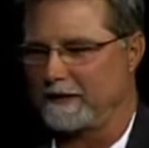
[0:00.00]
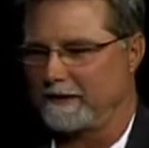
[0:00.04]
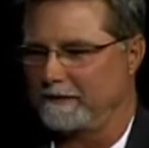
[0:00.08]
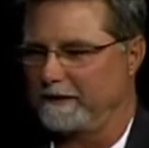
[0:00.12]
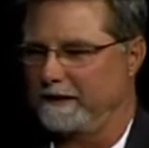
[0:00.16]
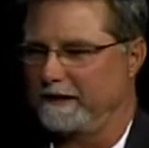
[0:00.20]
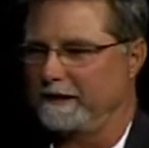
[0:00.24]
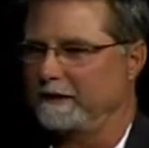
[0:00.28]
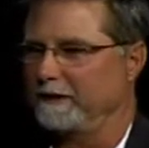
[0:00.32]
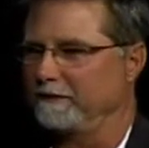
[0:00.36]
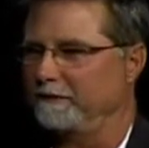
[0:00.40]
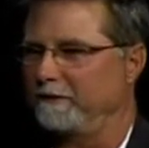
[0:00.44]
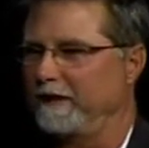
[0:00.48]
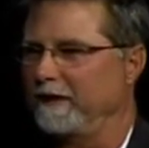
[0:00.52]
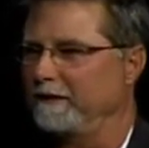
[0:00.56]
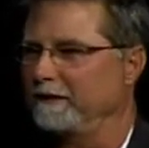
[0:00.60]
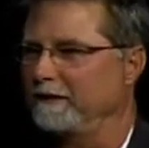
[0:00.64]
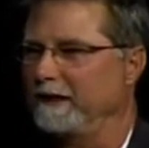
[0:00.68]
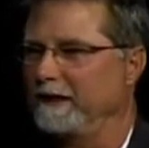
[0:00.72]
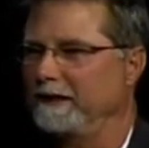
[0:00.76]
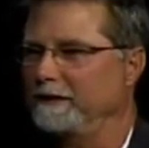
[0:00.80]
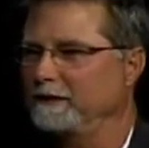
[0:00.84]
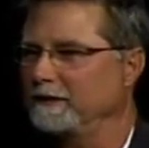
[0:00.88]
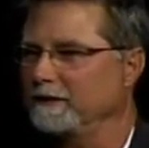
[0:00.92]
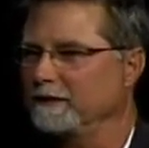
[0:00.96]
of think the
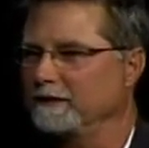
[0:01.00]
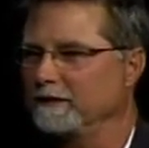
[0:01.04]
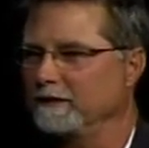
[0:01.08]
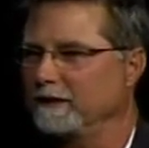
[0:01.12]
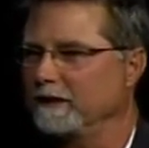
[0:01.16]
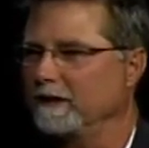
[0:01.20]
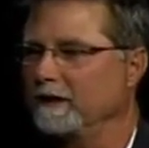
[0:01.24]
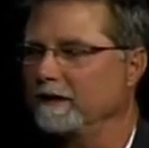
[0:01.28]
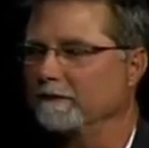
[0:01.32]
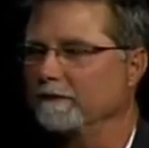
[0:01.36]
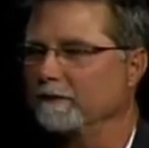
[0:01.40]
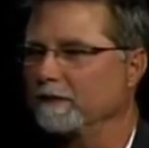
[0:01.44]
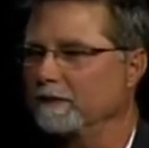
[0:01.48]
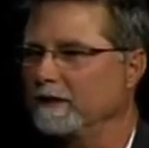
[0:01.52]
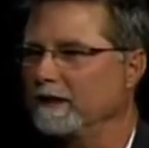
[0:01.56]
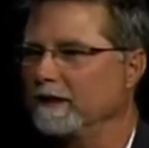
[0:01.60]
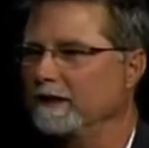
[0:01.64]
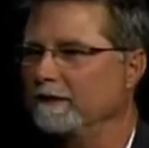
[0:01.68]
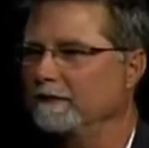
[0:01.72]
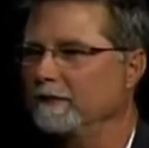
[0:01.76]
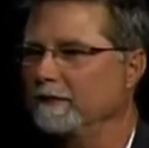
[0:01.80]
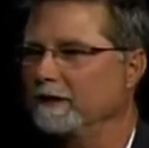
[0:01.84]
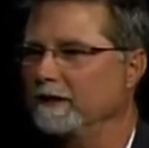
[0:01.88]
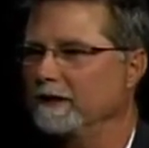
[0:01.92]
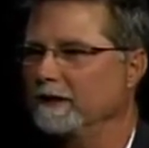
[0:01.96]
foundation's there
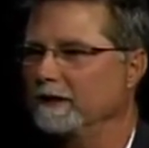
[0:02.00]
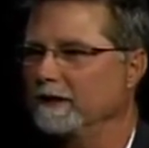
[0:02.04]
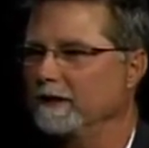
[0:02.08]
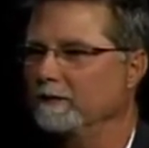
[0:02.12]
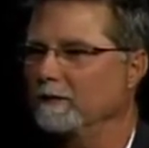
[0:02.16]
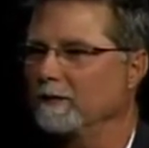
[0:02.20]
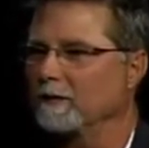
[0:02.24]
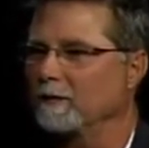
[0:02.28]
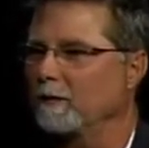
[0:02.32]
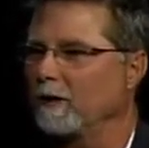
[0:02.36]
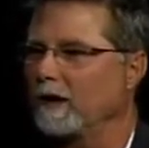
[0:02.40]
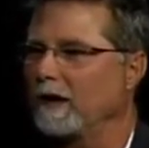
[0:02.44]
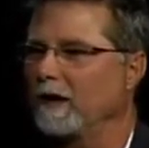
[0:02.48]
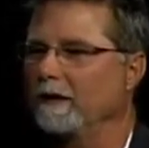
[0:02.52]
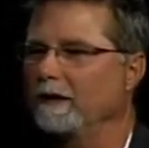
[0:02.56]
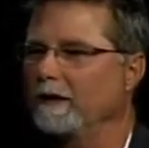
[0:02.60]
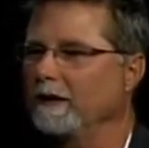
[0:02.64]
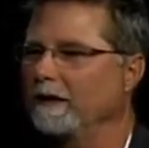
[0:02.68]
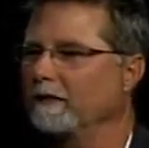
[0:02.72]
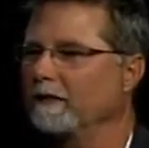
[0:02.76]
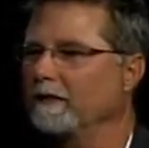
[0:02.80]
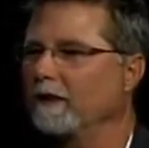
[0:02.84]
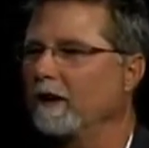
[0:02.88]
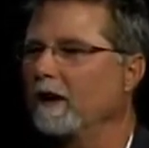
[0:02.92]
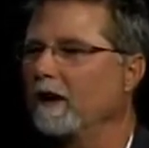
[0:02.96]
forever, and it doesn't require any
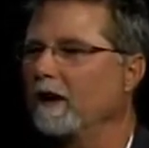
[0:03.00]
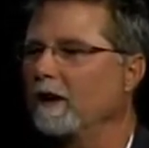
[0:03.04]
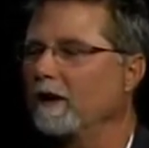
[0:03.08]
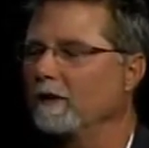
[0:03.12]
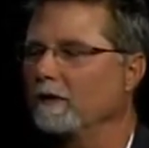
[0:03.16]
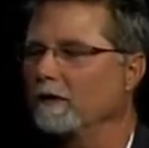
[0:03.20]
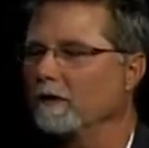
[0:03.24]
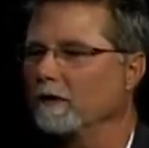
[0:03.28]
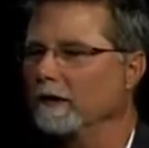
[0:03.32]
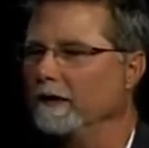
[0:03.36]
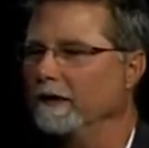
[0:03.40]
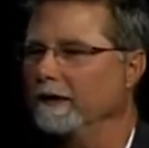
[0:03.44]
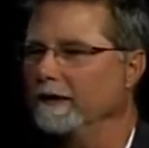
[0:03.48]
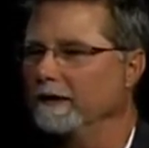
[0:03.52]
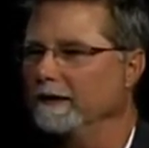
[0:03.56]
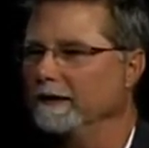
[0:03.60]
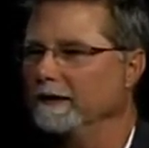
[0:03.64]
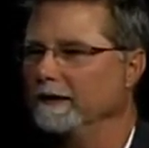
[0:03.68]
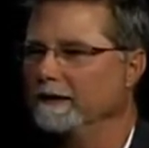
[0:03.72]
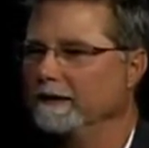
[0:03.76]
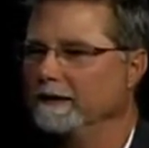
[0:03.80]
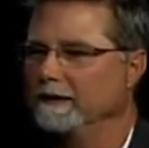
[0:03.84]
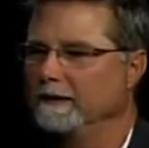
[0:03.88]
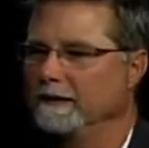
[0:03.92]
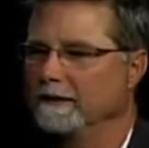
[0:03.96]
thought or any
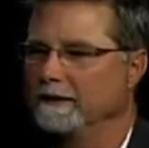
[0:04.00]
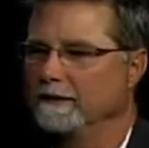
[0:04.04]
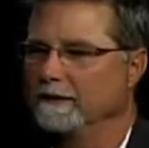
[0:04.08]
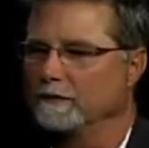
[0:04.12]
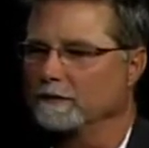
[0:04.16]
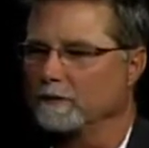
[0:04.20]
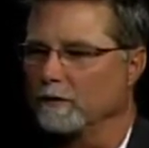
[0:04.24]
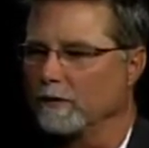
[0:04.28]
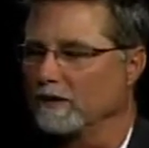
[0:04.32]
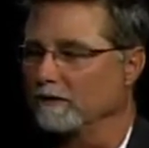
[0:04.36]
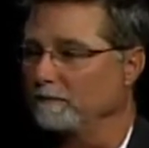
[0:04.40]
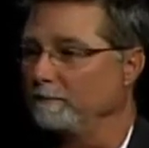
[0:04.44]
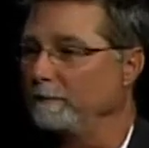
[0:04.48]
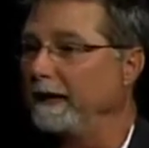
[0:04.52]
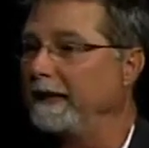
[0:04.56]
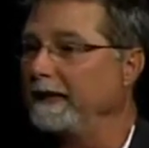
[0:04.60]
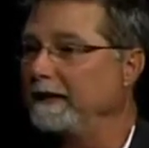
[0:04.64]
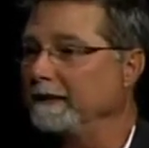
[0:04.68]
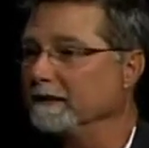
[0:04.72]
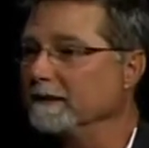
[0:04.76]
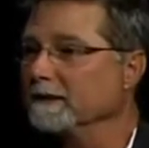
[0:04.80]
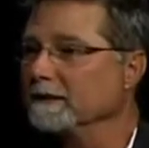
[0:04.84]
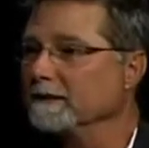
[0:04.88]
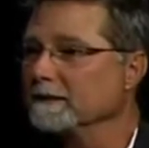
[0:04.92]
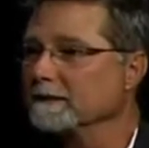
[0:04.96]
sort of
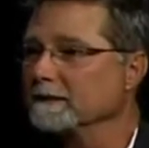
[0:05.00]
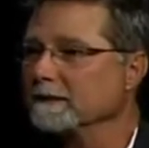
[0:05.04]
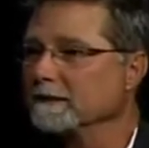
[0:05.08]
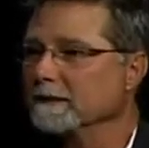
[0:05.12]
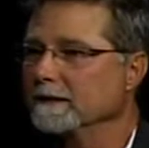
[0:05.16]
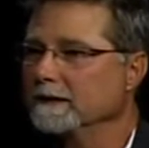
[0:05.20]
maintenance.